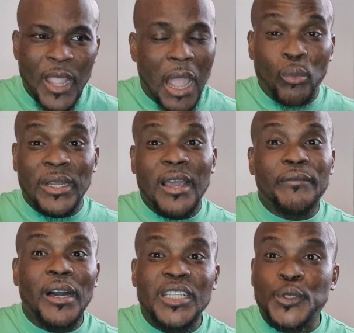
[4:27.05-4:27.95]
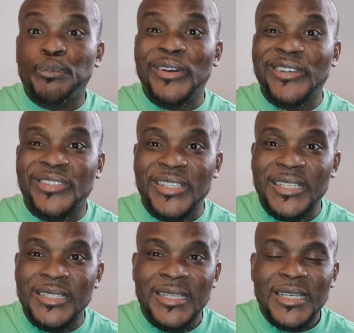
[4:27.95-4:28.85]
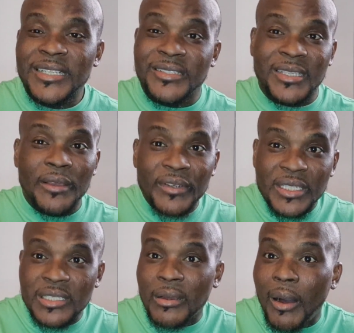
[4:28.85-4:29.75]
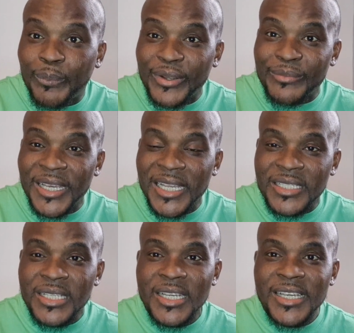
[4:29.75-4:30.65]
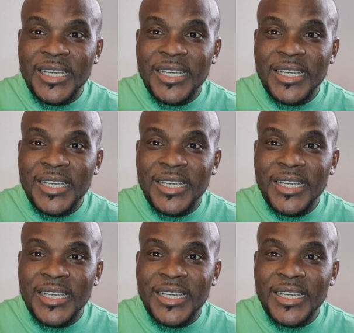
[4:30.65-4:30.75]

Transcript: And whenever this person is giving this compliment,